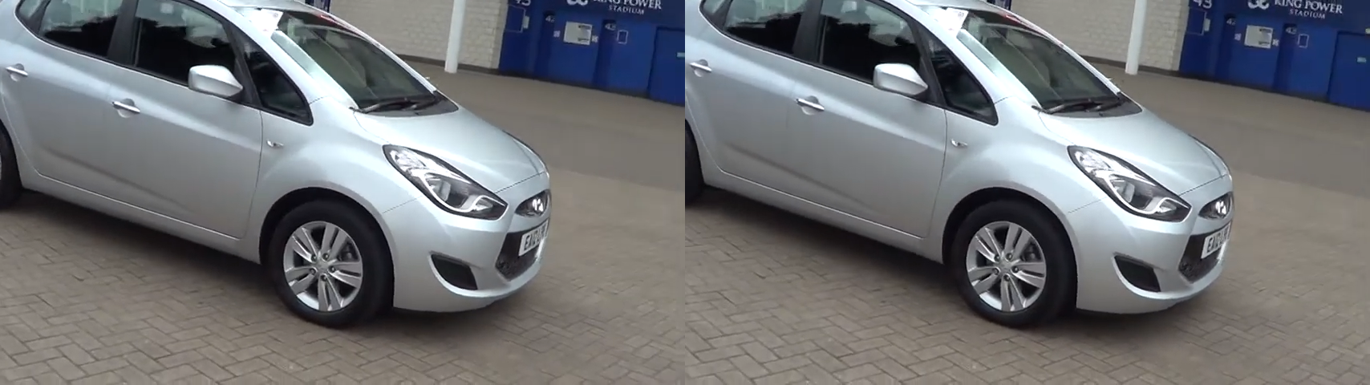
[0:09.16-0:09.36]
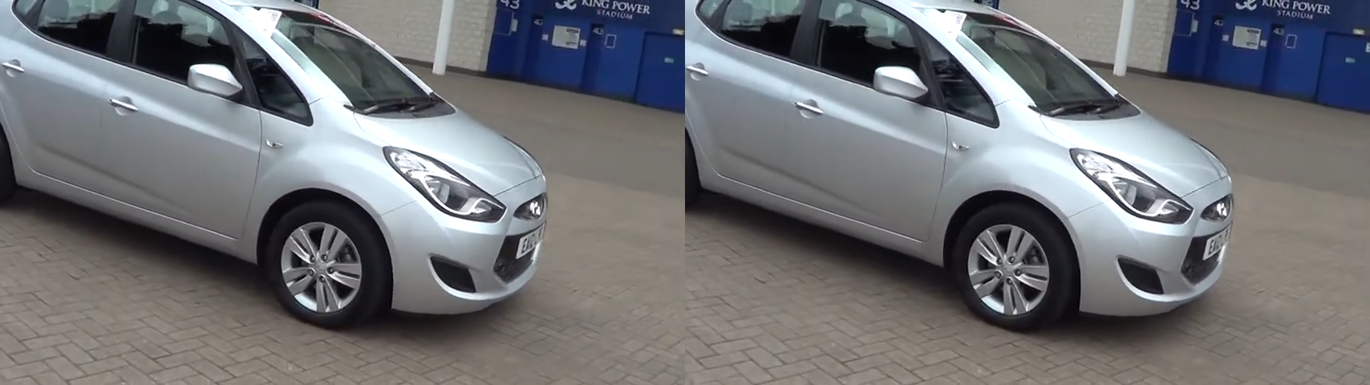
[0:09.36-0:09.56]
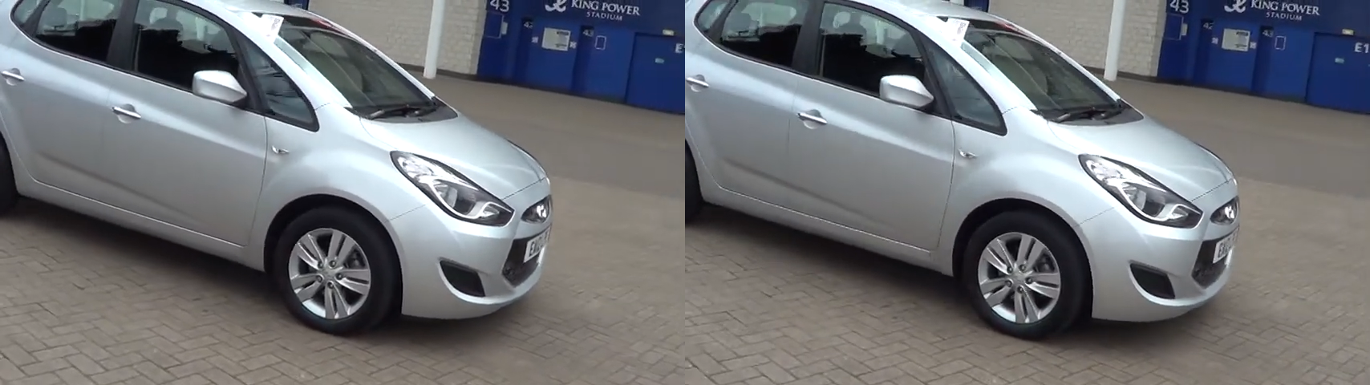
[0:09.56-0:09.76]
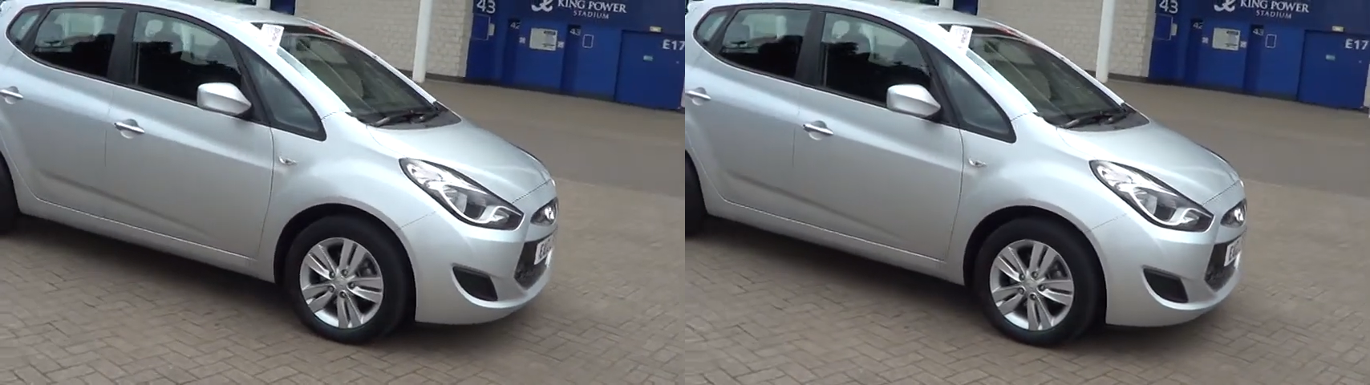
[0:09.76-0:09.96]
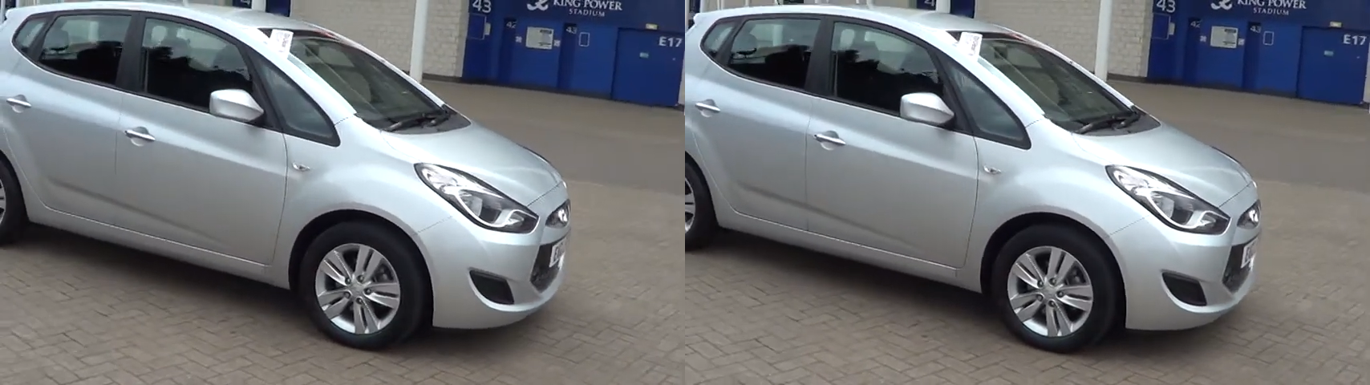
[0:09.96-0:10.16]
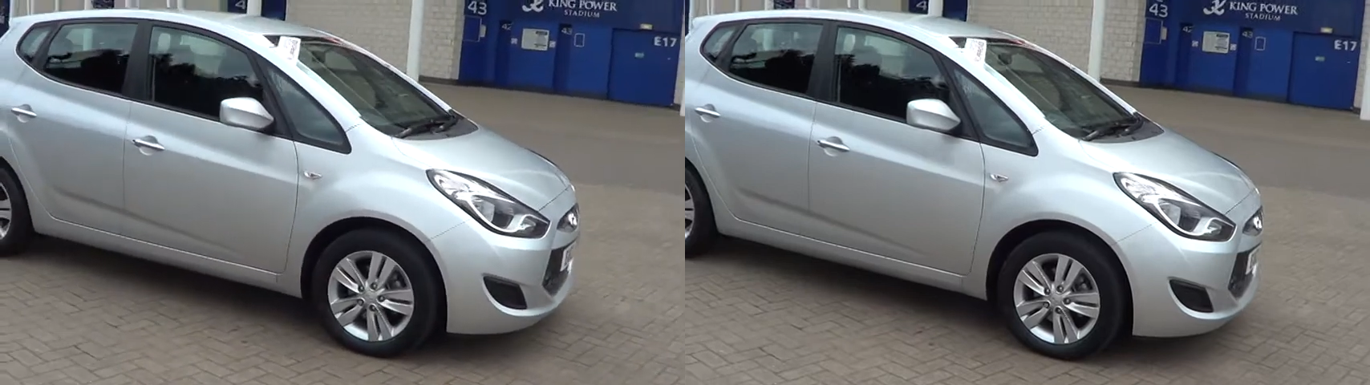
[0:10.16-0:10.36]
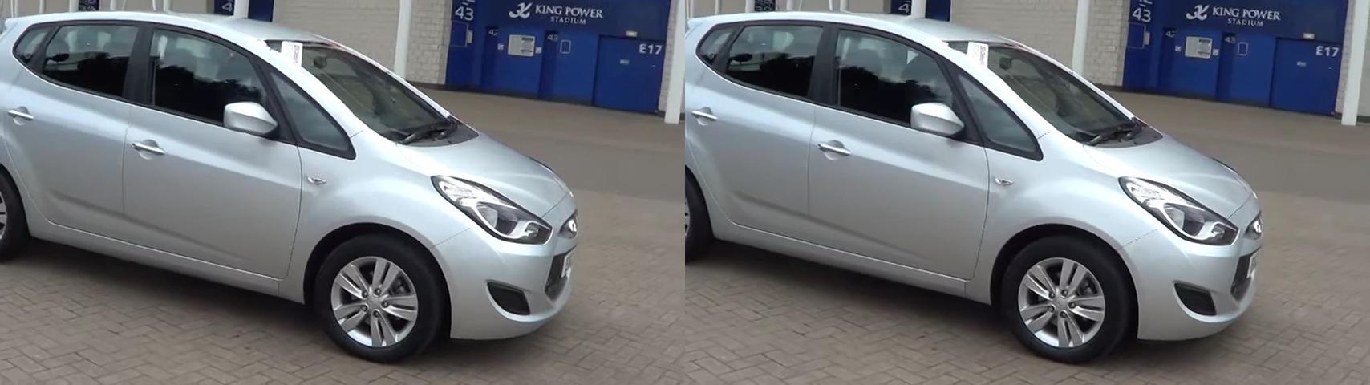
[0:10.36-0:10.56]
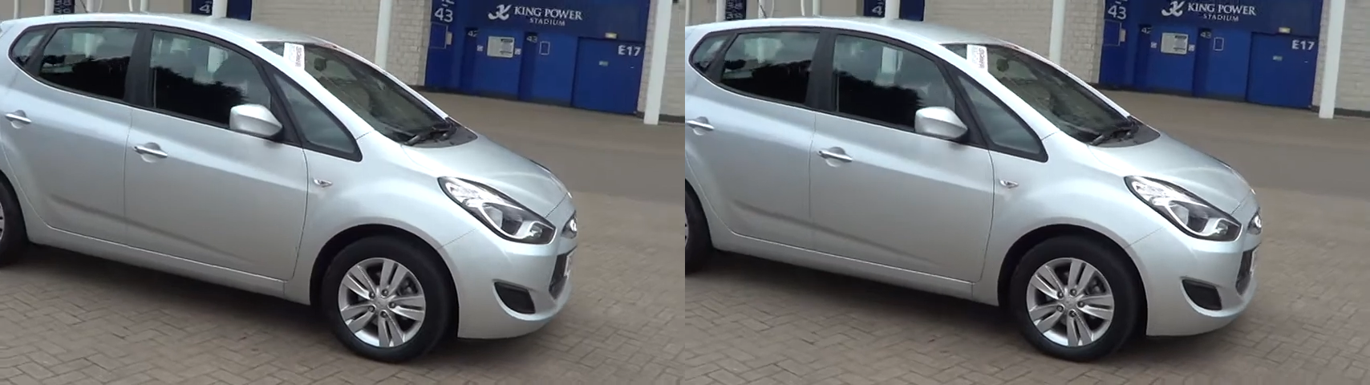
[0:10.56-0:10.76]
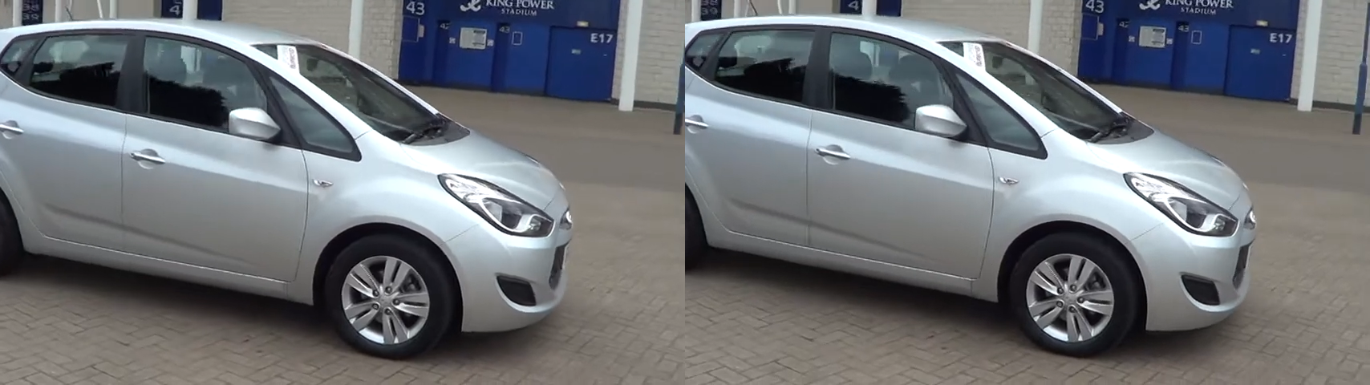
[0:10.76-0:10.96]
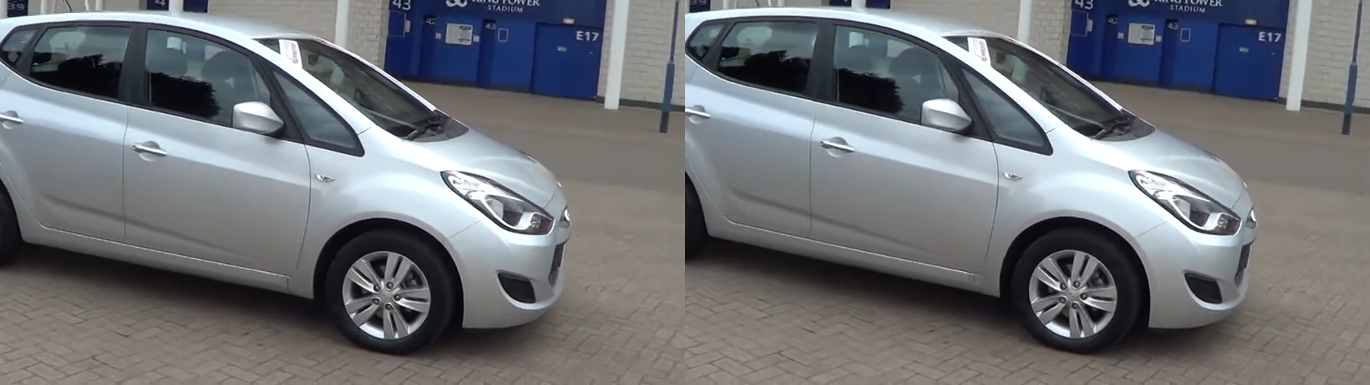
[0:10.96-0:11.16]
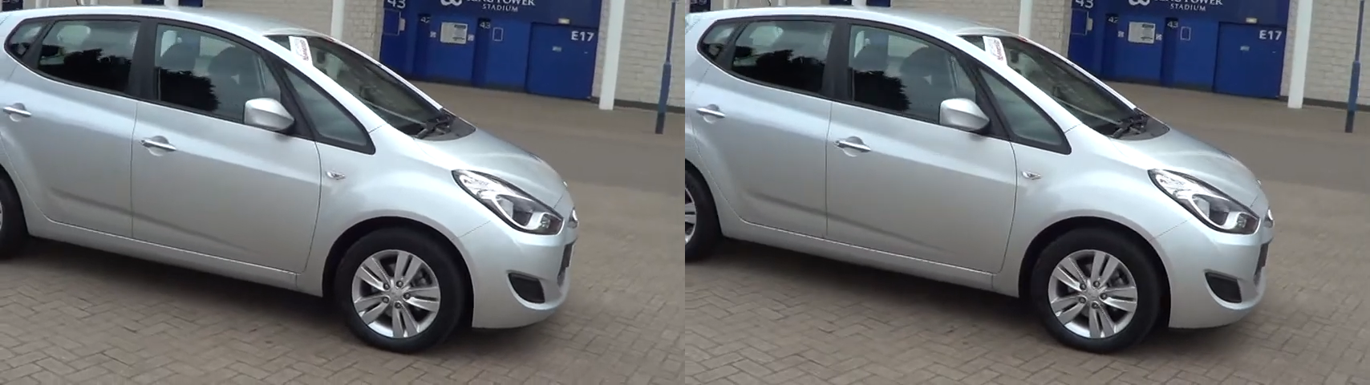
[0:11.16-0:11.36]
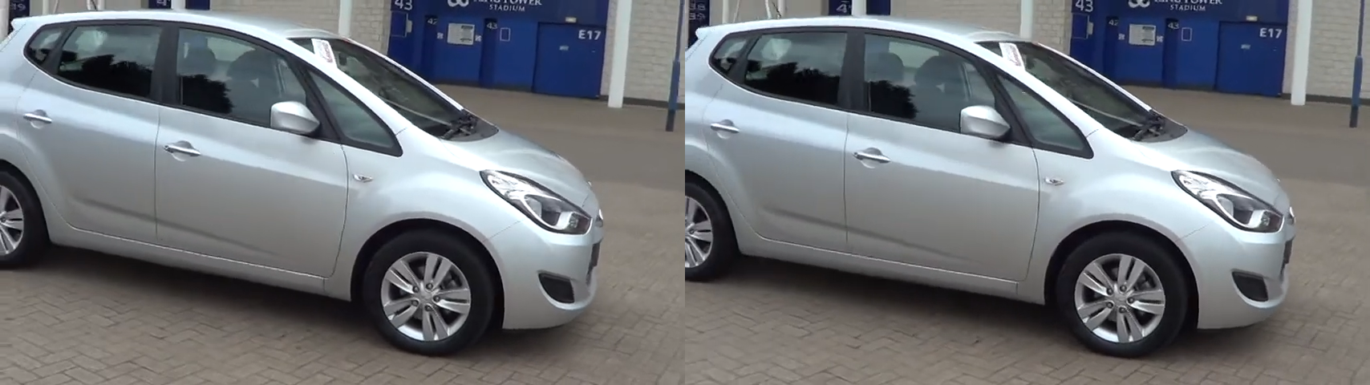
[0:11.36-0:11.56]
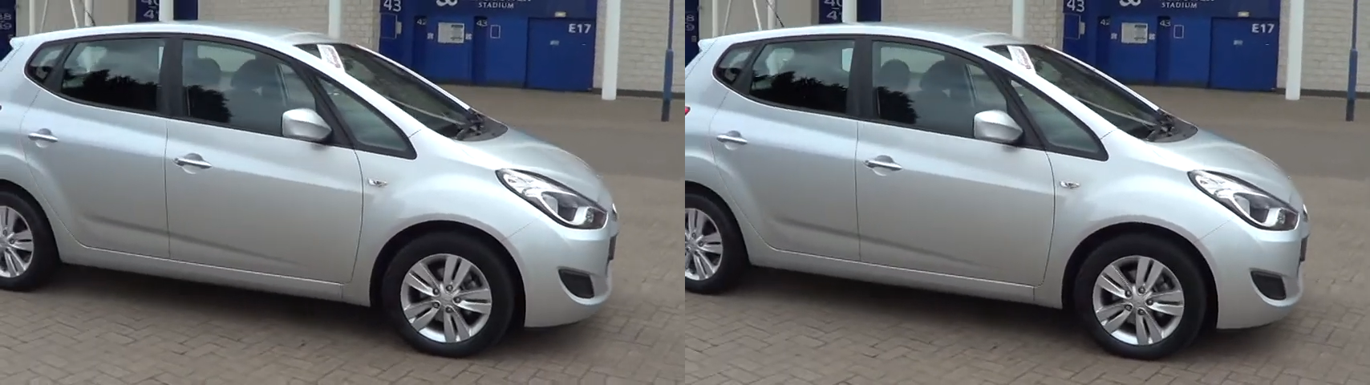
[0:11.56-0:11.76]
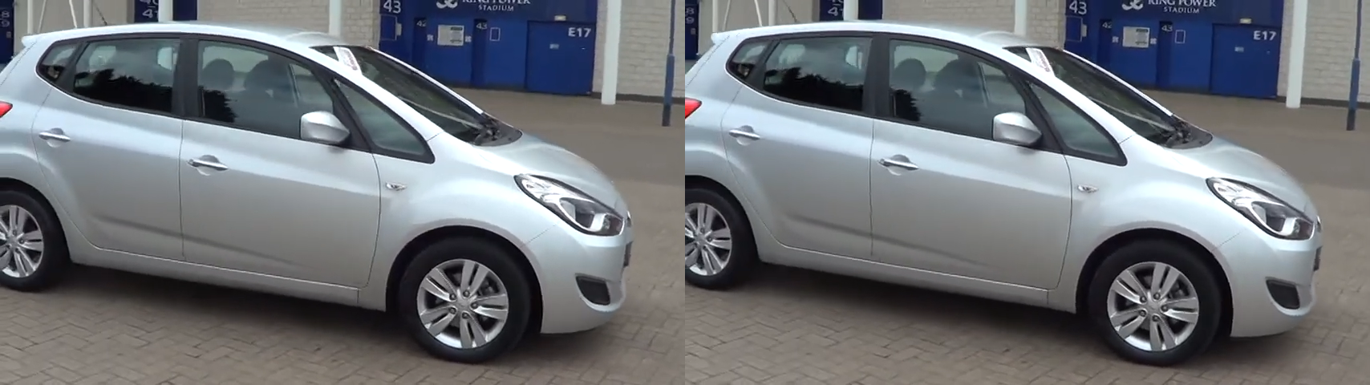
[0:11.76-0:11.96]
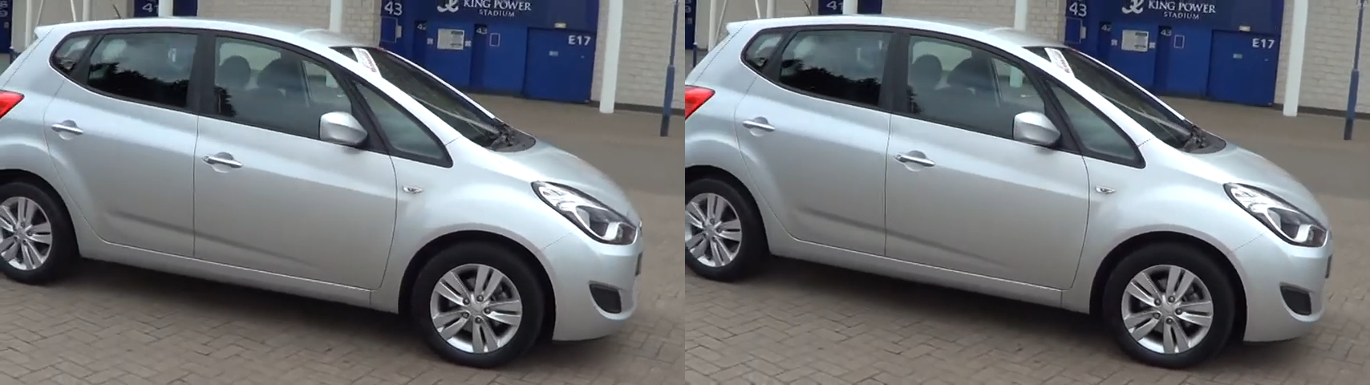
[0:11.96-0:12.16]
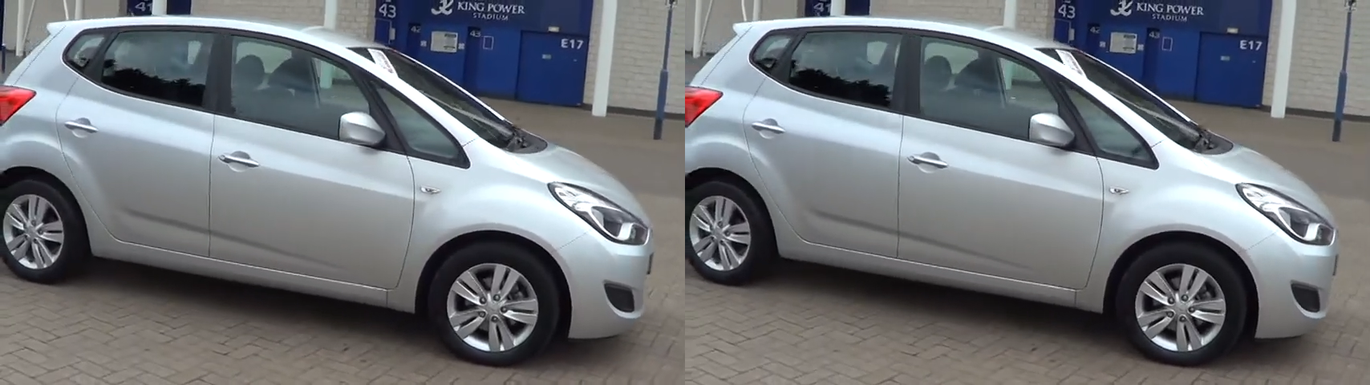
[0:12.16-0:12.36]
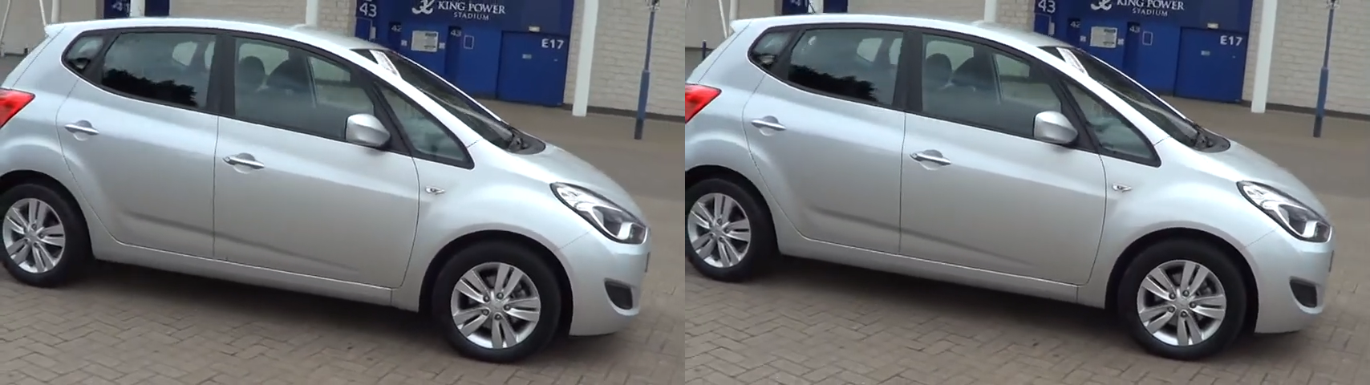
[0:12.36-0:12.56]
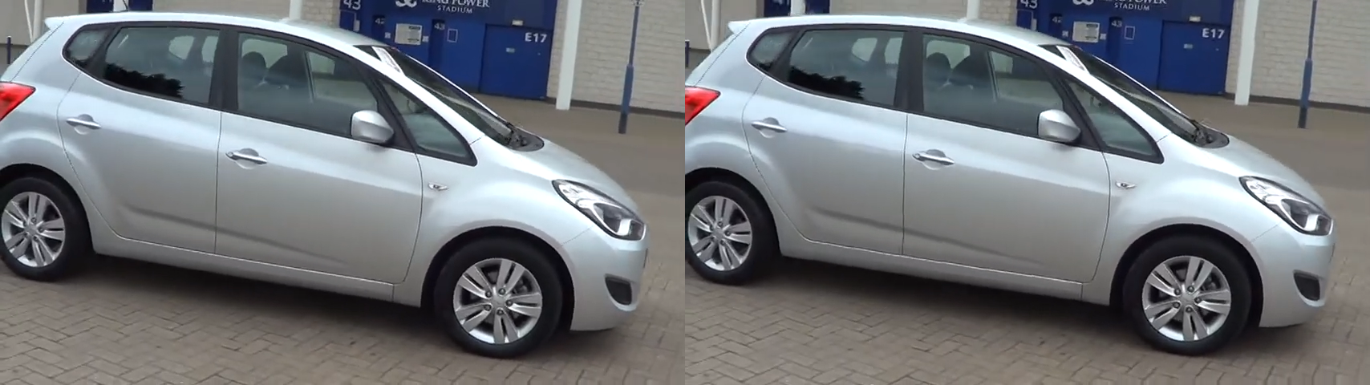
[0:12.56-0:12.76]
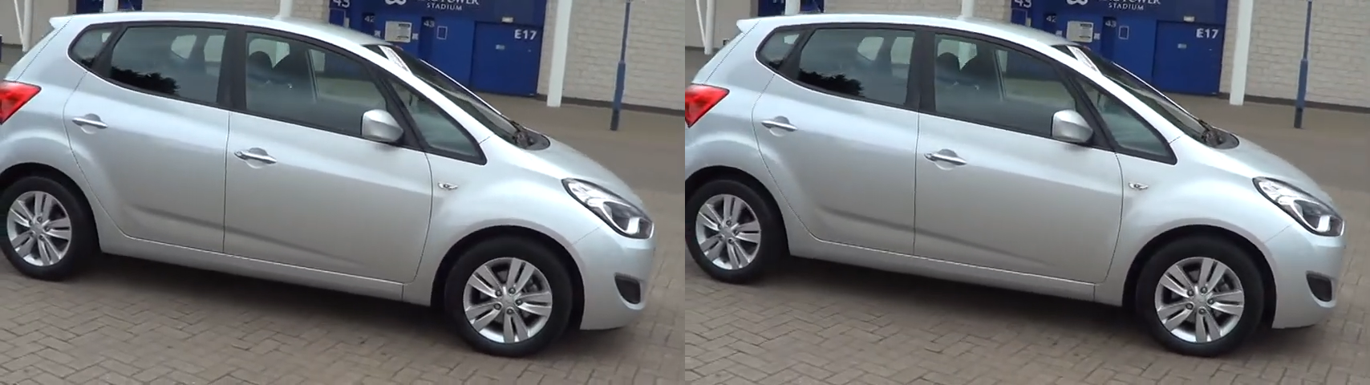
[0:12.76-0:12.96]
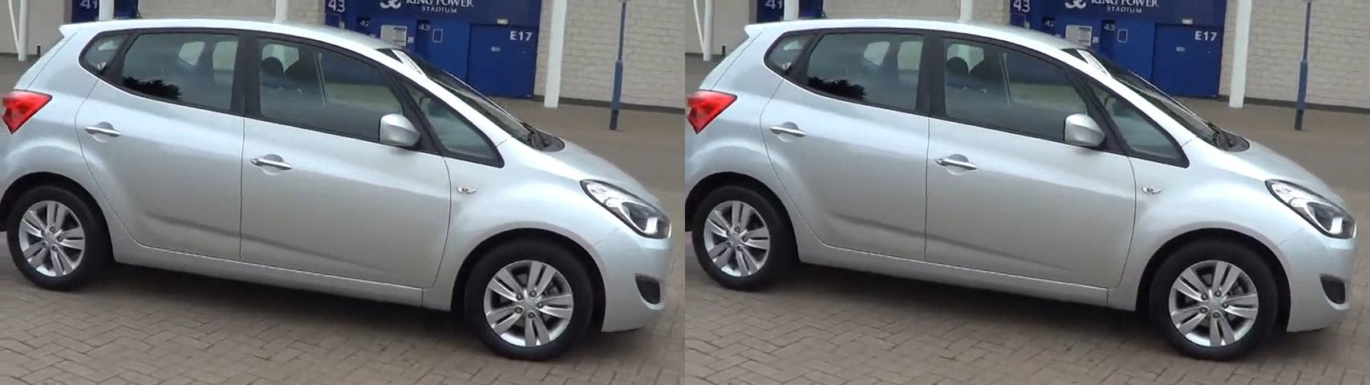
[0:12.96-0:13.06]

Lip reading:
No face is visible, so there are no lips to read.